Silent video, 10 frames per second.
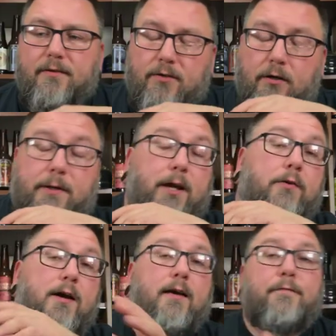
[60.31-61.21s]
So here we go.
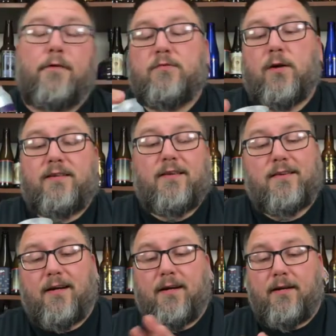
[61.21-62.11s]
As far as what it
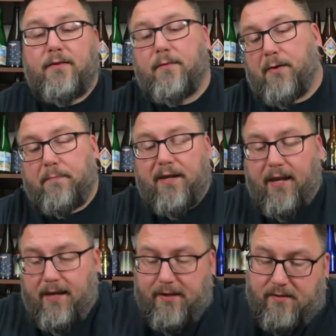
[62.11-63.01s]
says on the puppy
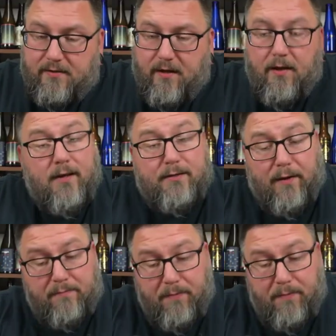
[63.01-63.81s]
can, it says Space